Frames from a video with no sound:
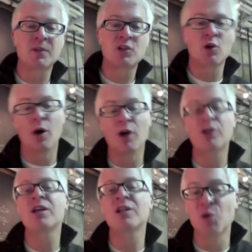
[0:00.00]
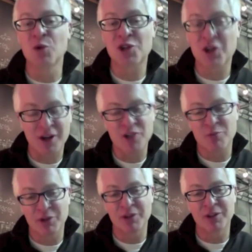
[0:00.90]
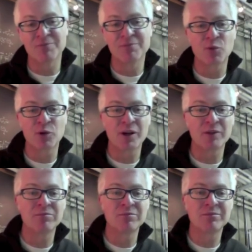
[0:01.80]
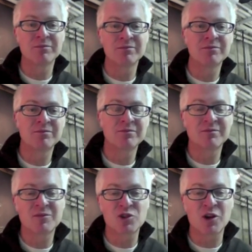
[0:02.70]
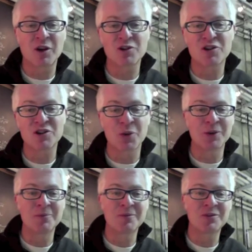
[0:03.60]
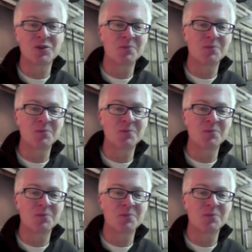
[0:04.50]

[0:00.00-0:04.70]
So akin to a Scotch, but again, we're not Scottish soil. So.